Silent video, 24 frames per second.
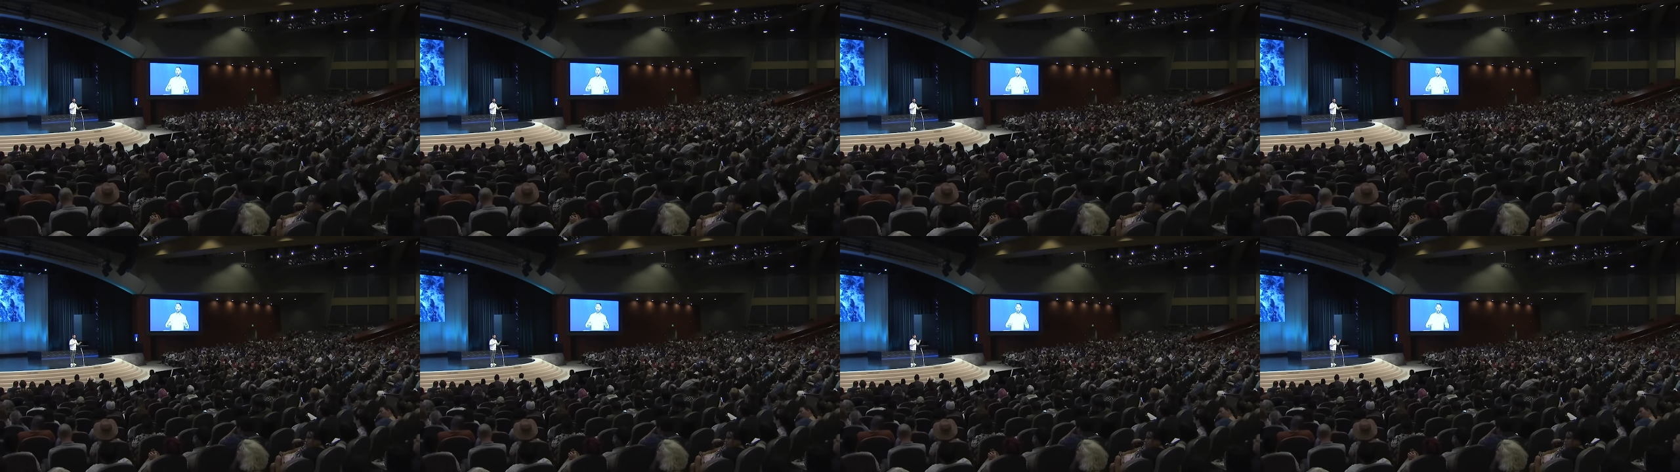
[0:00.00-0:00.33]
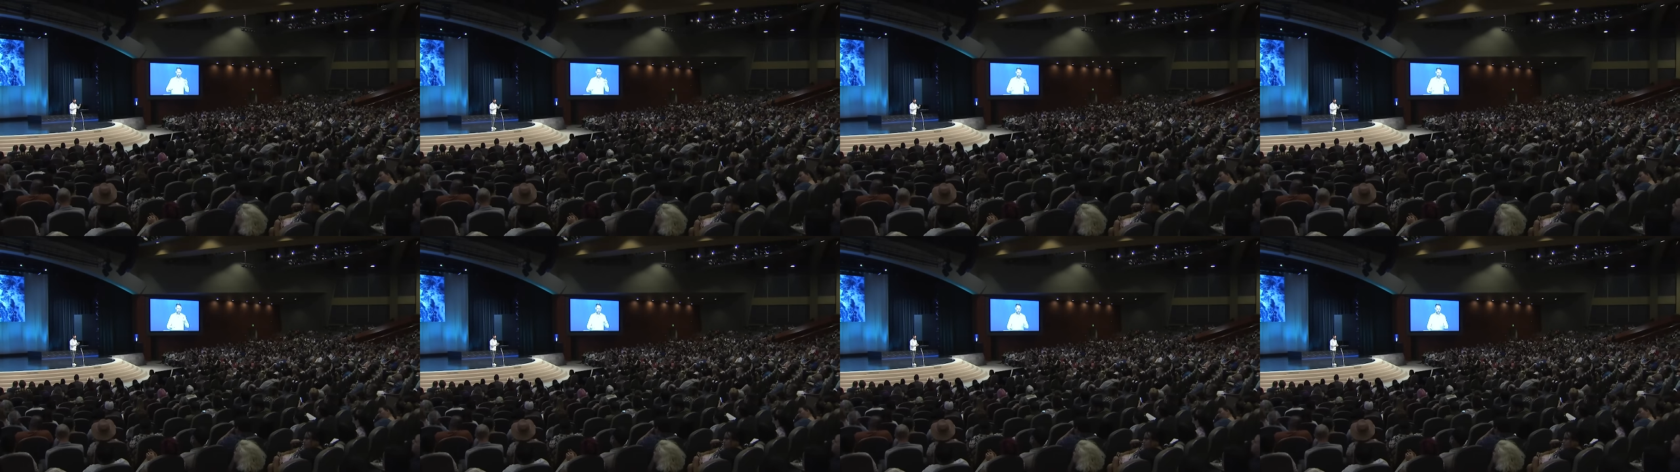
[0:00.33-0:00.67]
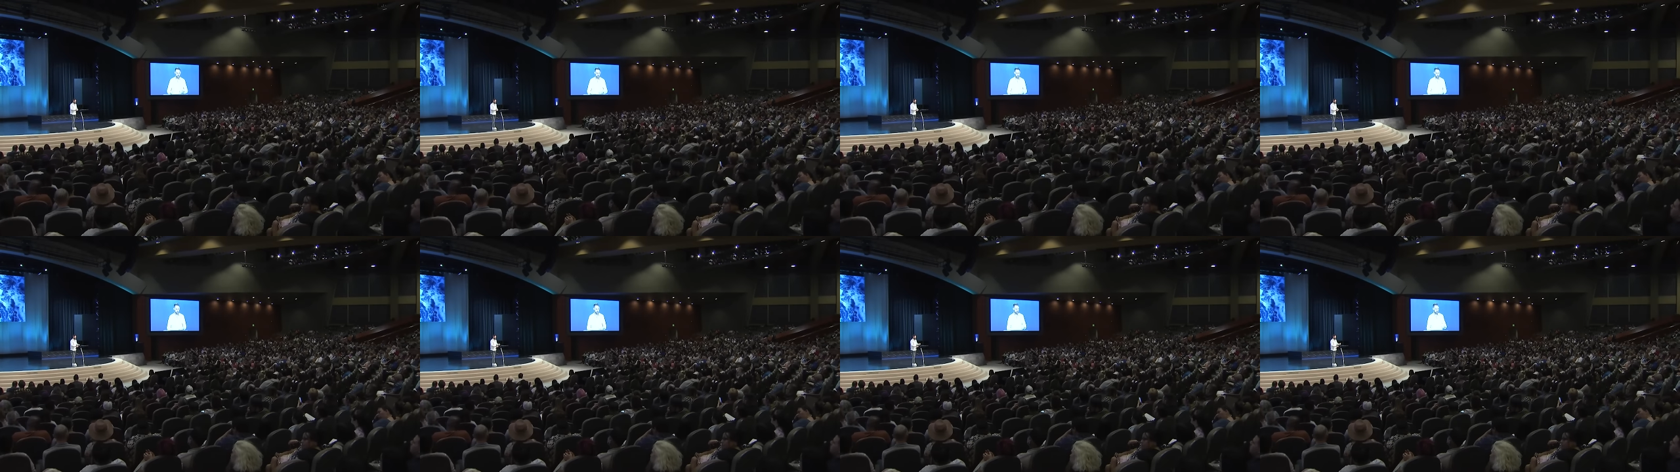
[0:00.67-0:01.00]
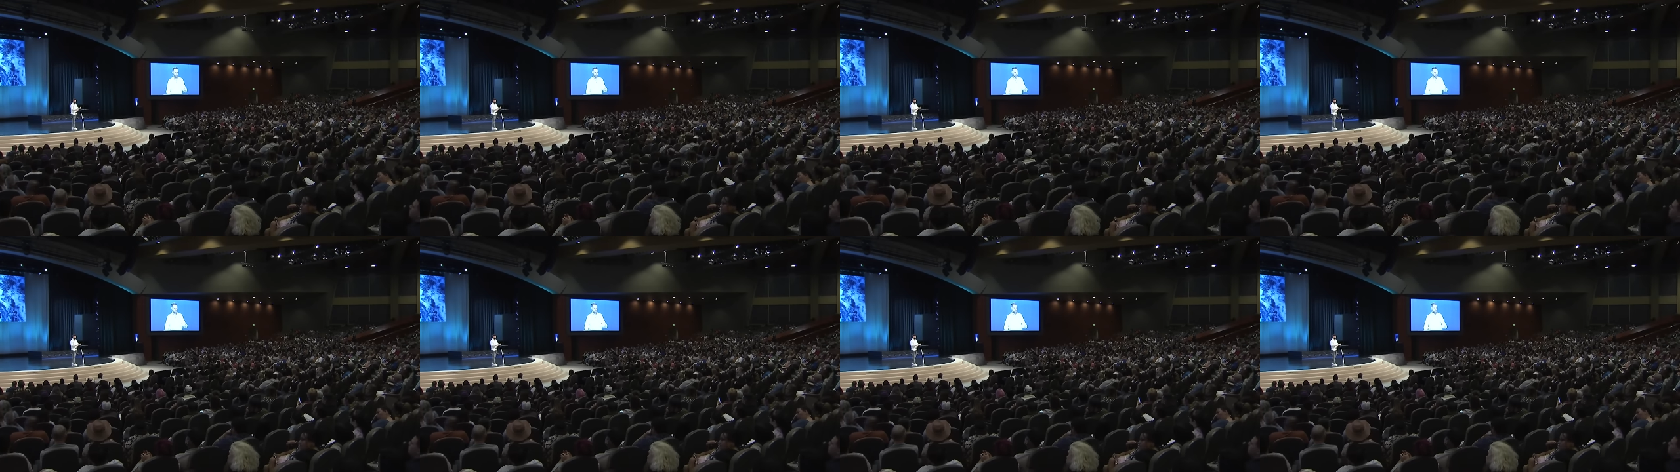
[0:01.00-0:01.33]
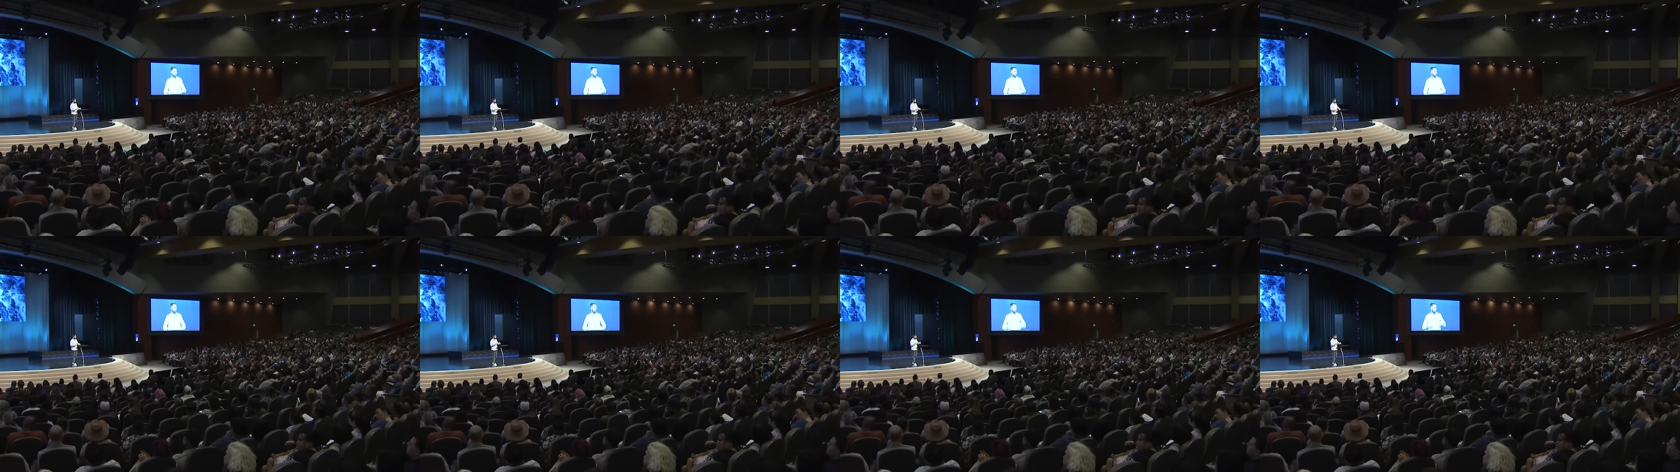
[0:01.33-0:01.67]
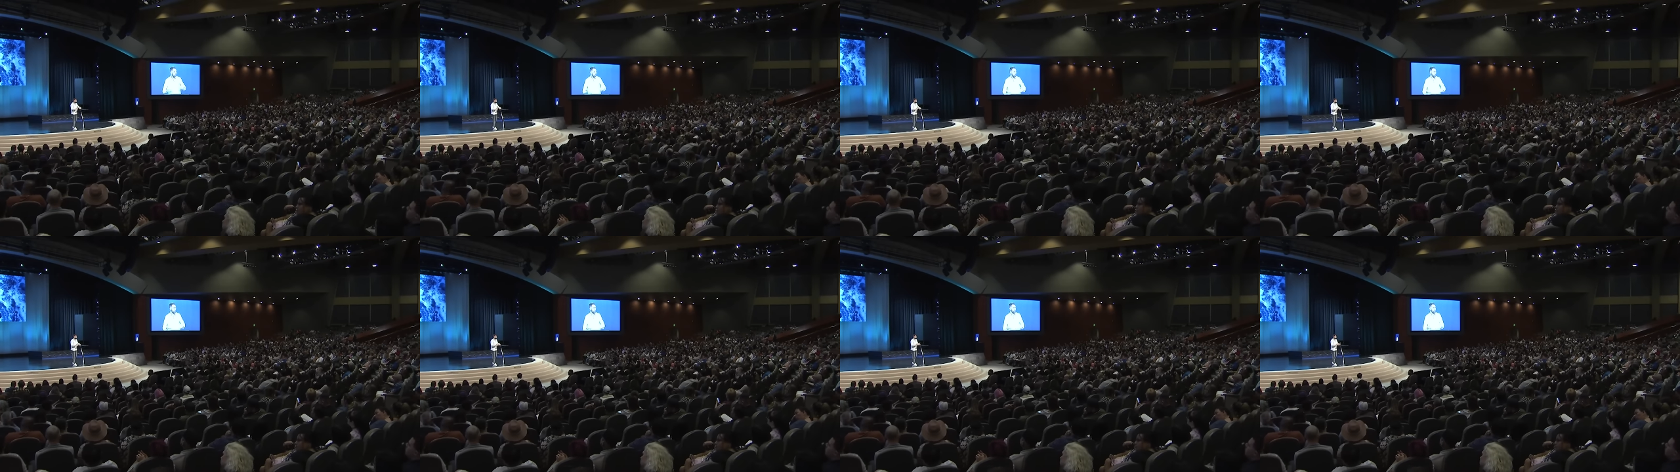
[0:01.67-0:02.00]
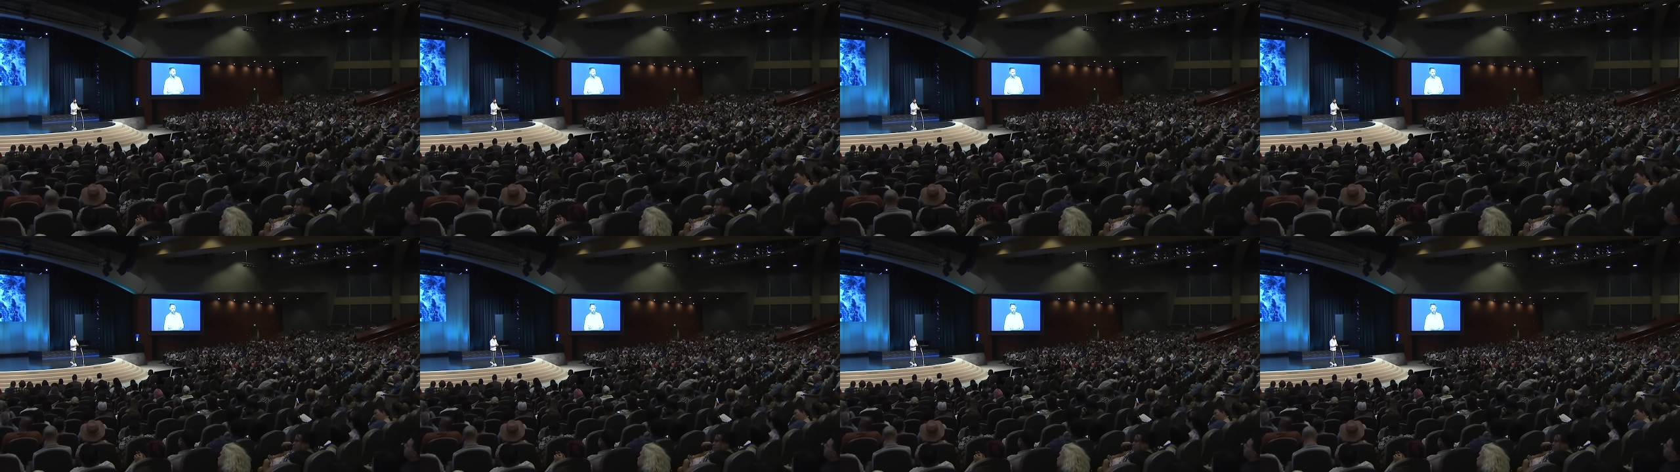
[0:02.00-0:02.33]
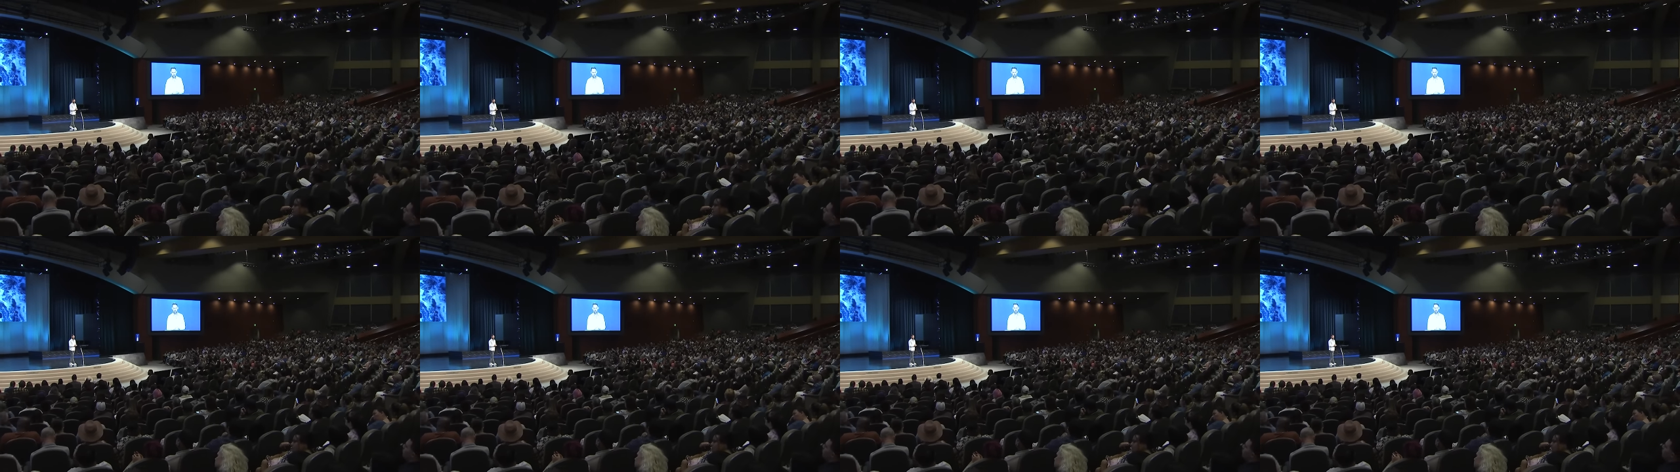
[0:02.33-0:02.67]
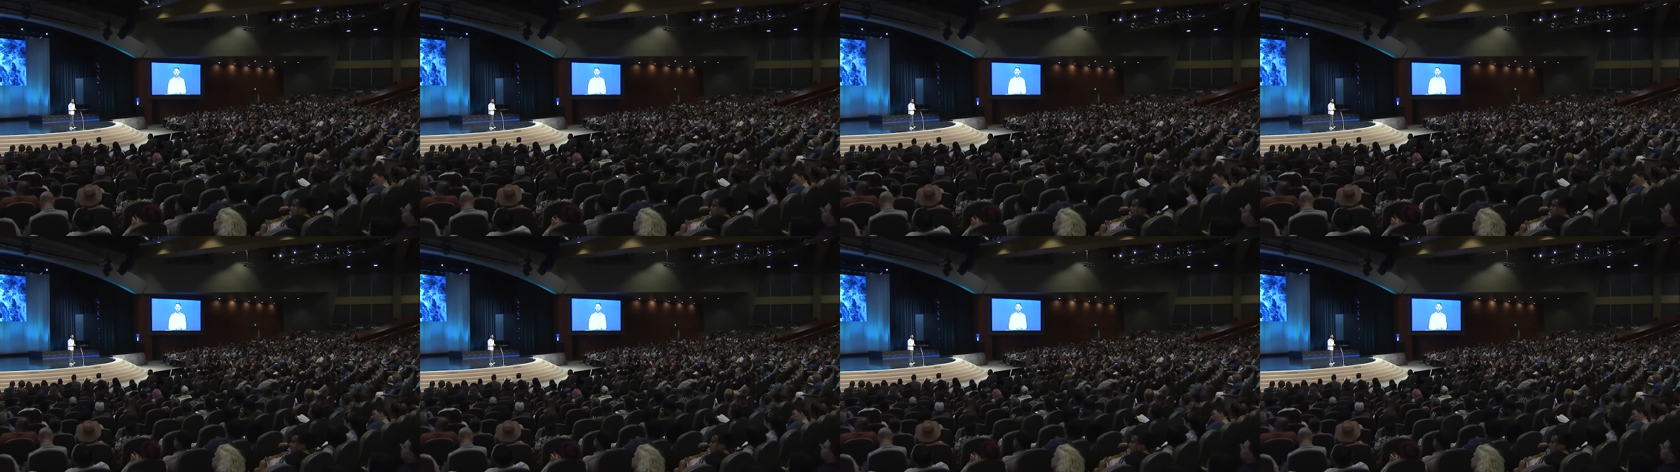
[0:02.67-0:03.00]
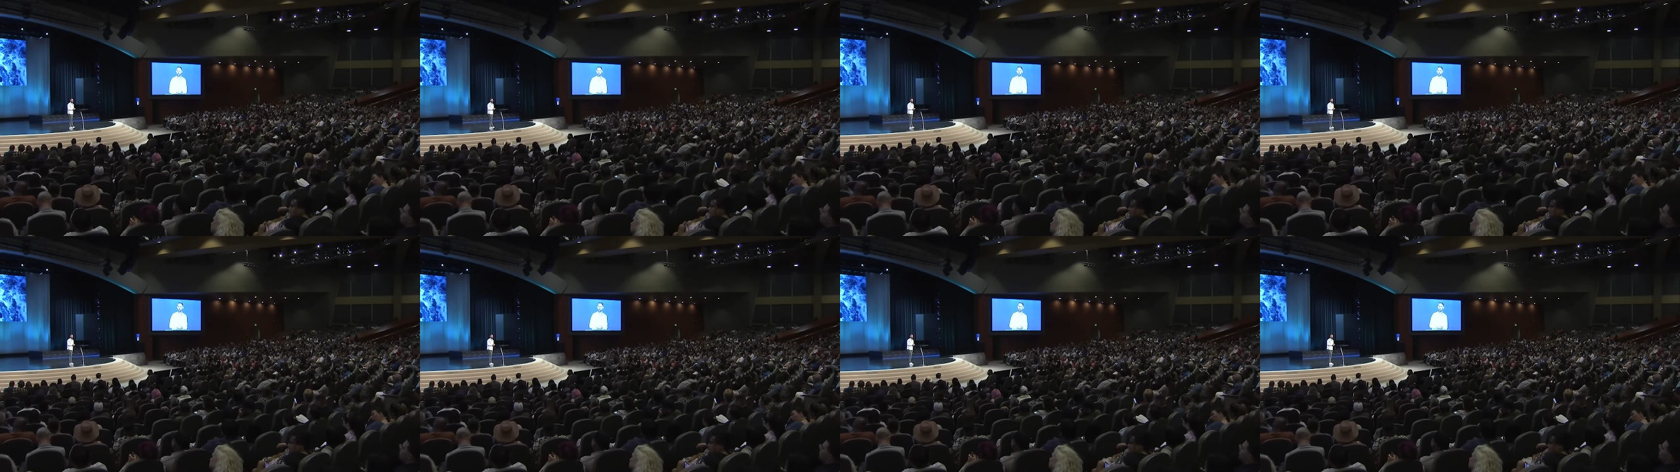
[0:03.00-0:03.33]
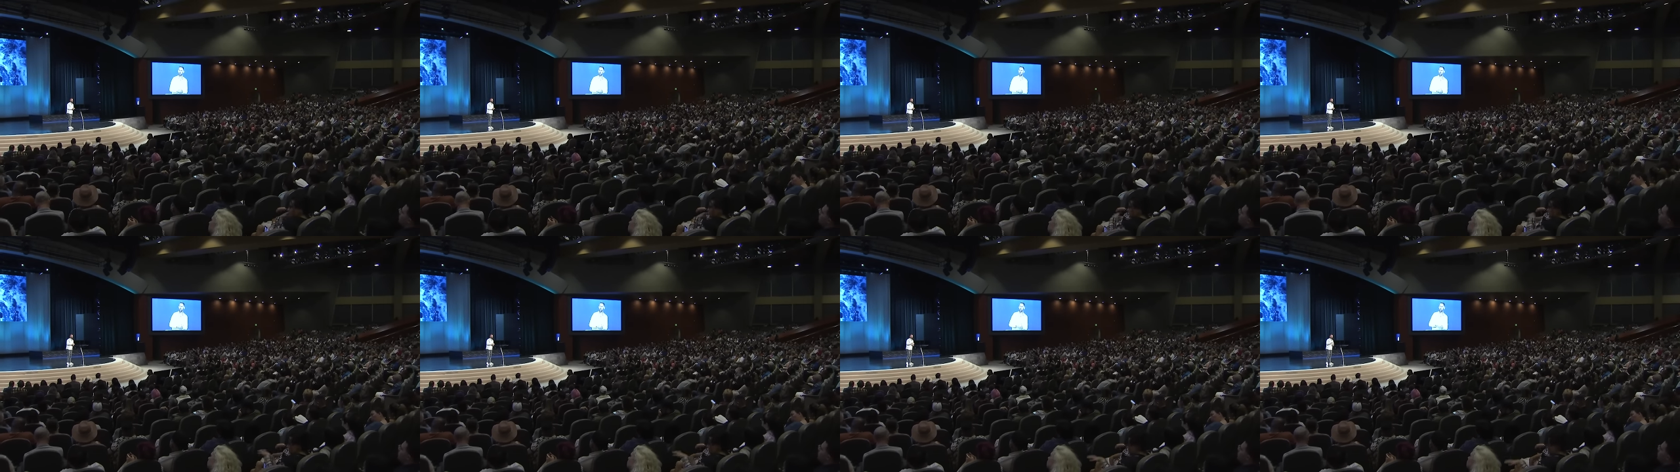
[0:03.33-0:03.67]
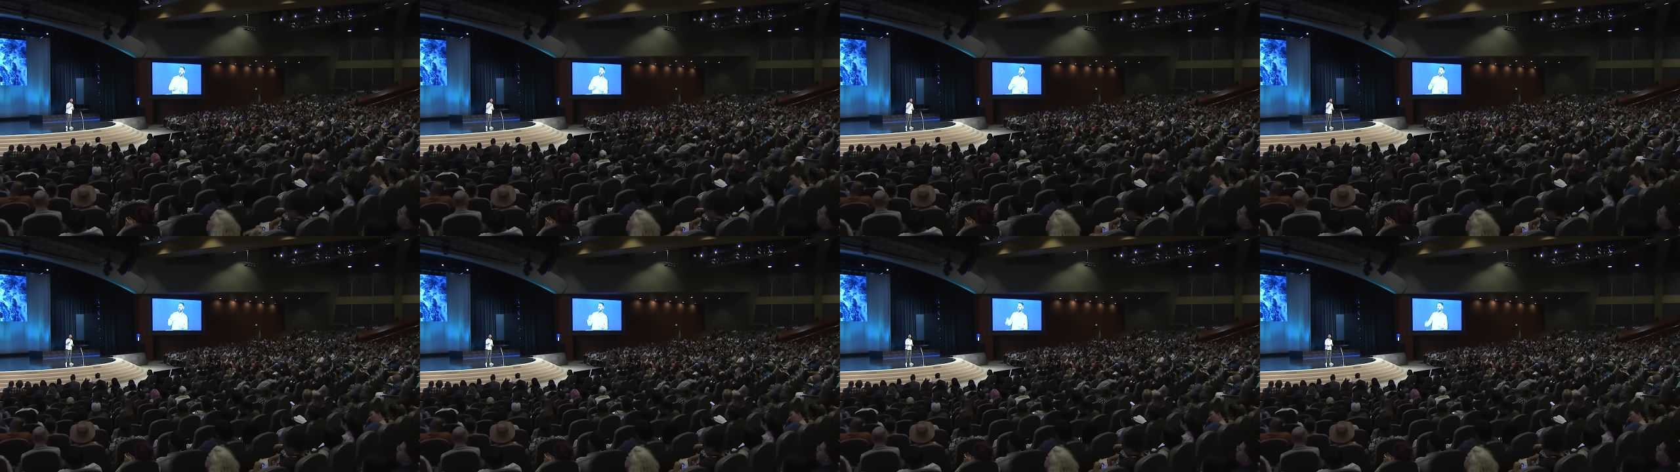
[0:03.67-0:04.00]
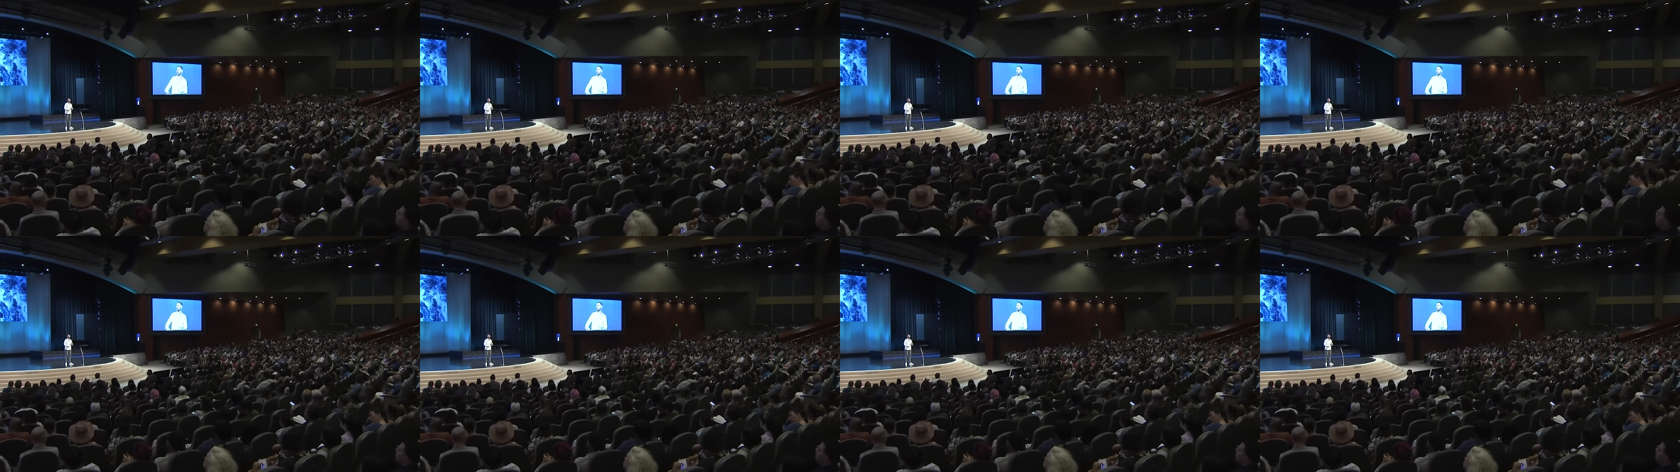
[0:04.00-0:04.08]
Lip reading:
Nobody's mouth can be seen.